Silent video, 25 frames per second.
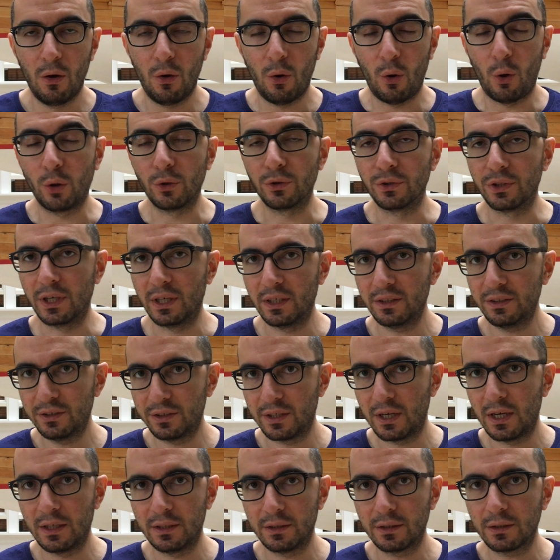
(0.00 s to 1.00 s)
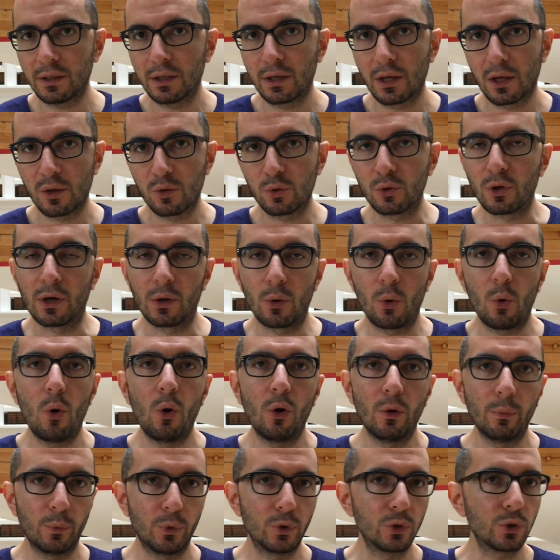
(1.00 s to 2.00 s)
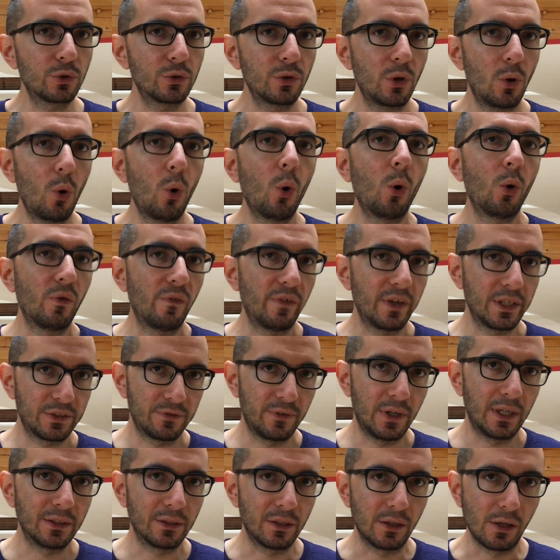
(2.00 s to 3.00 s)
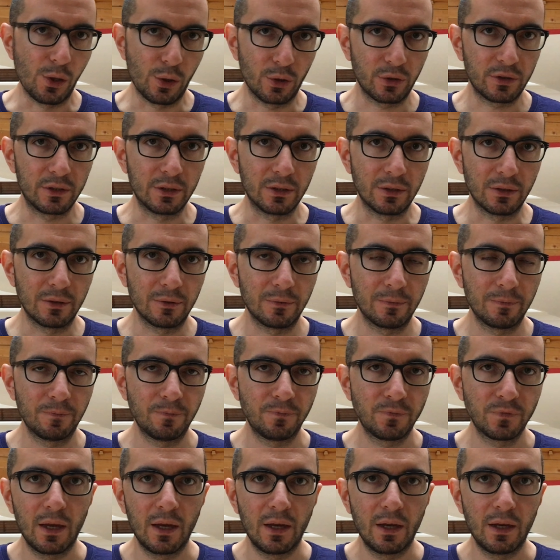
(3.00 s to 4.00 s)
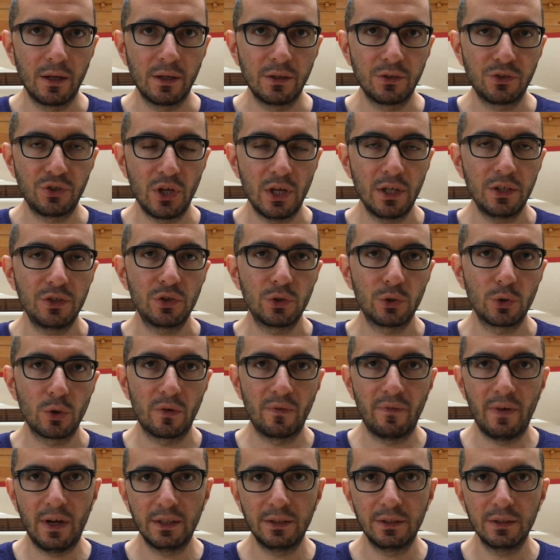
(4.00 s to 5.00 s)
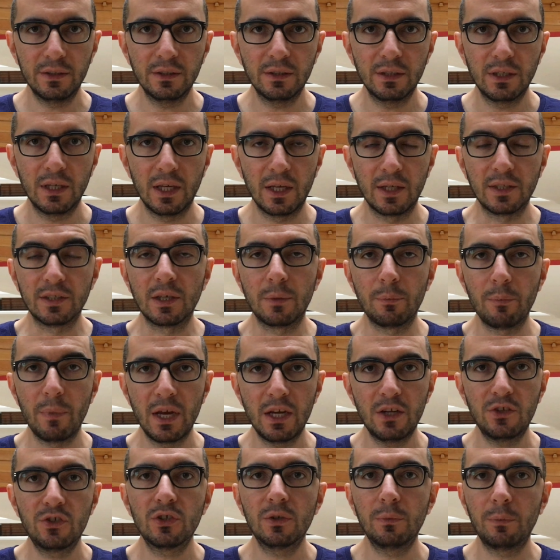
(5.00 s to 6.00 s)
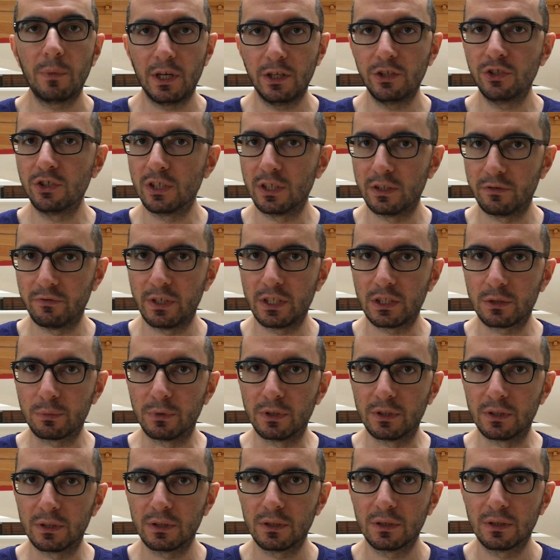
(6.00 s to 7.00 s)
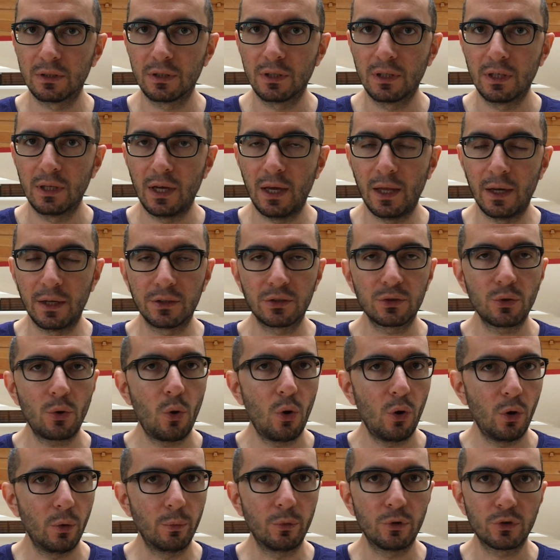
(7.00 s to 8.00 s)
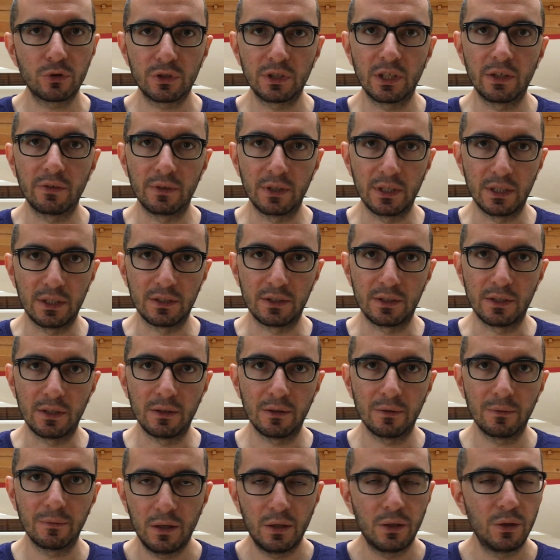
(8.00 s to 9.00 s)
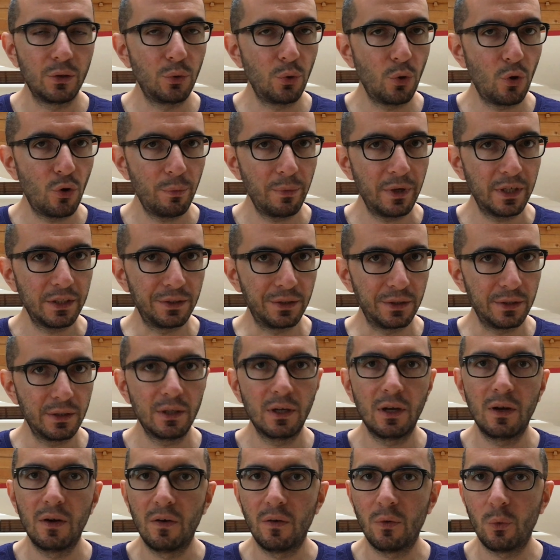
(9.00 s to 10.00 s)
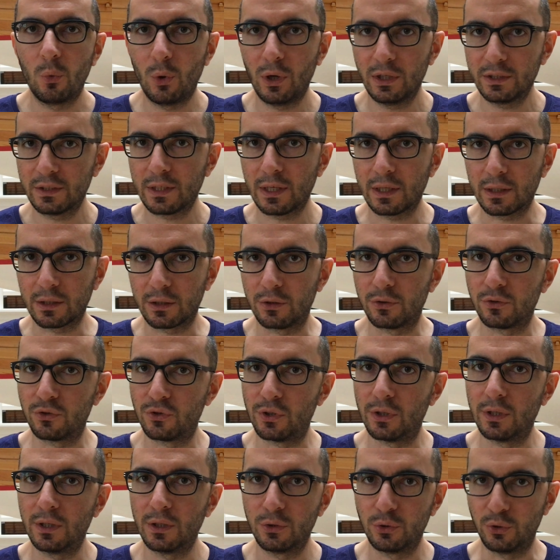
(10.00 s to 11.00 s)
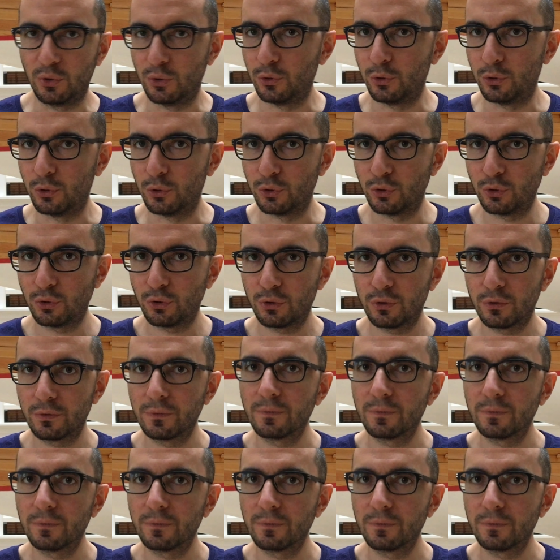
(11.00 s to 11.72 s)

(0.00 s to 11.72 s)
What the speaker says: On the other hand, you are almost always vendor locked in. Changing your vendor is a major investment, and it's almost never easy, no matter what technology you use.